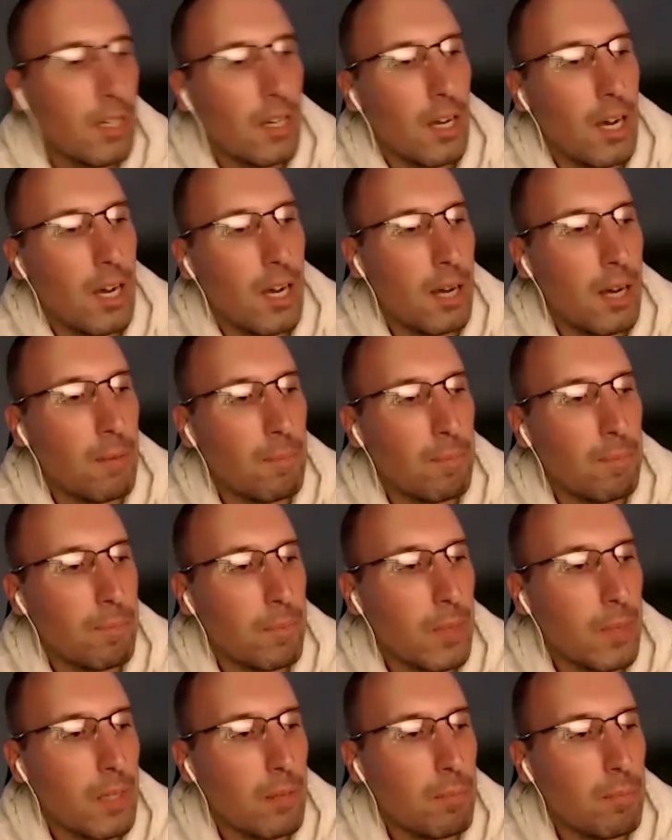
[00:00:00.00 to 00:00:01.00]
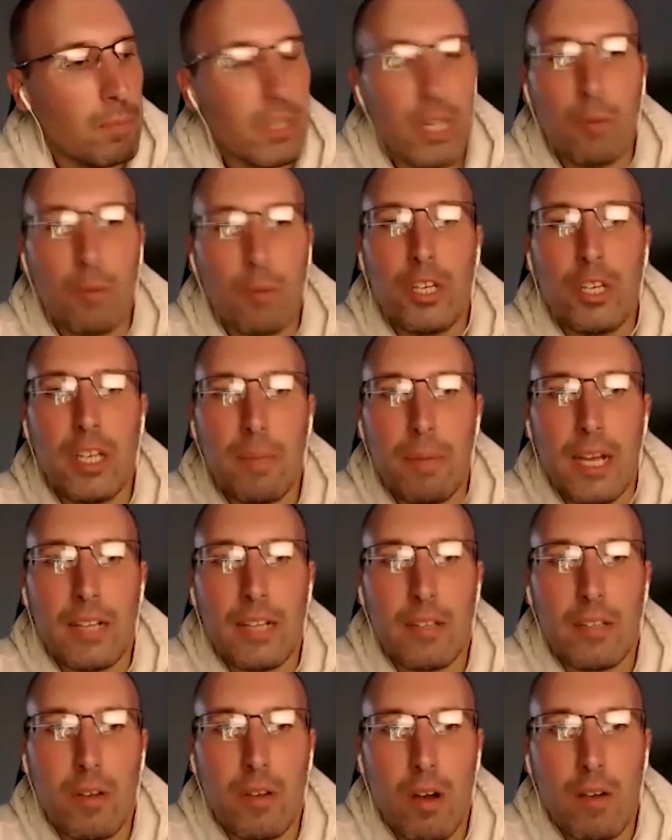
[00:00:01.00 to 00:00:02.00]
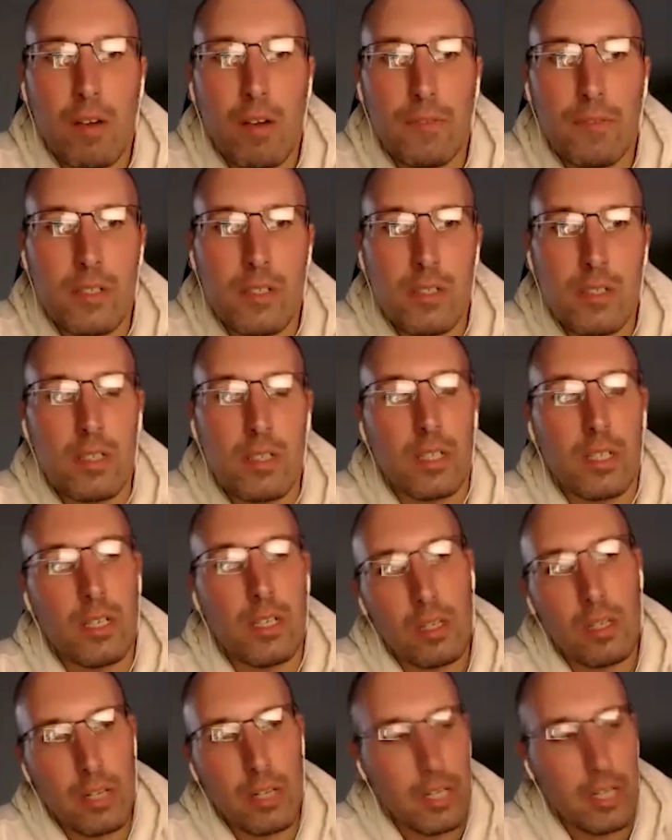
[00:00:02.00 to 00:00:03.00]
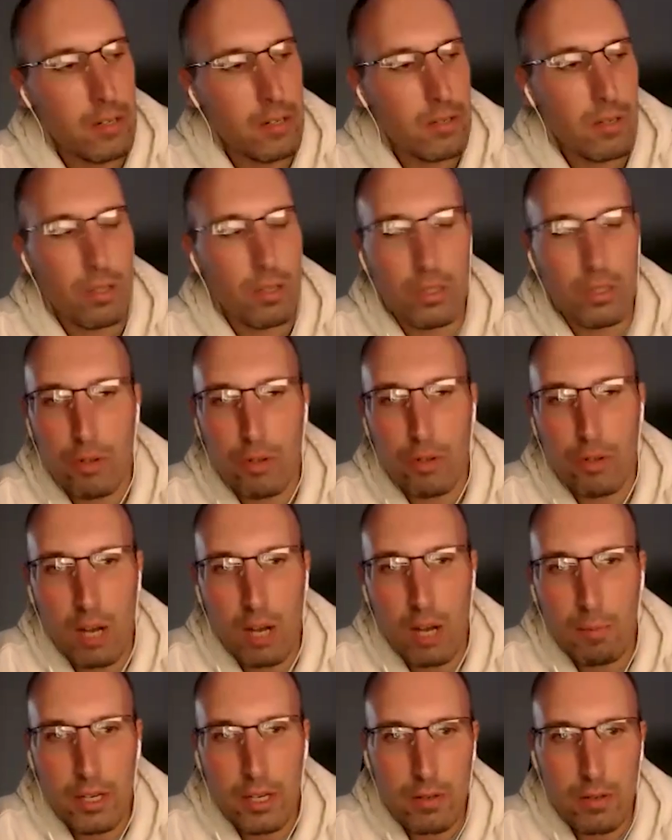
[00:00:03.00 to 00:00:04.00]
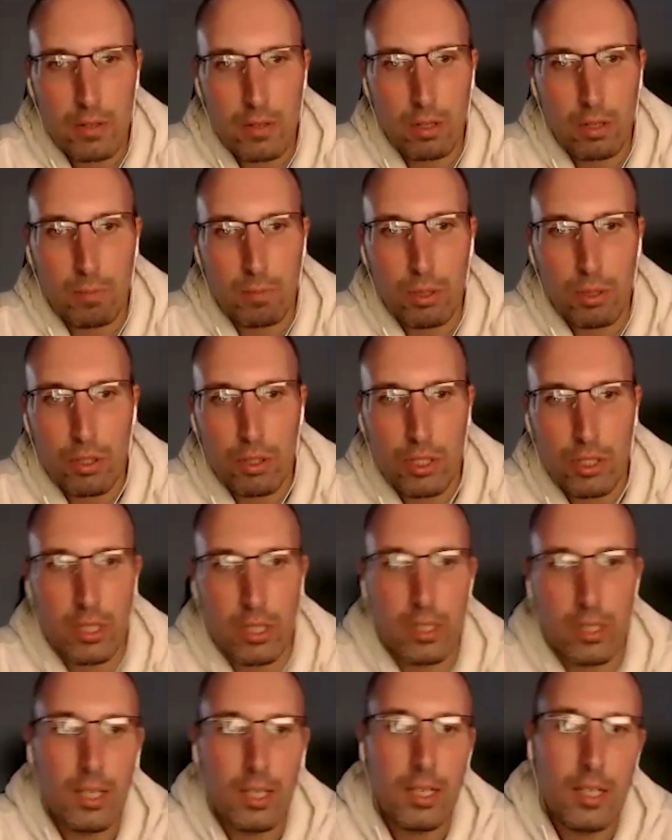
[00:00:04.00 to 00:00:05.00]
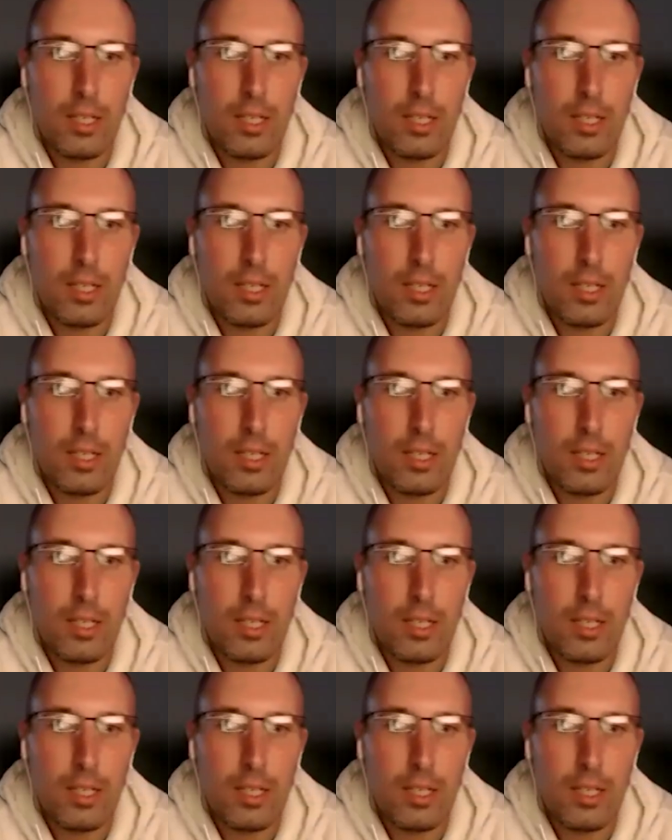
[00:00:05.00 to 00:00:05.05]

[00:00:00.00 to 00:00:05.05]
But then when you get back to the office, it's like, oh, great. Here's all the drama. Here's all the bullshit.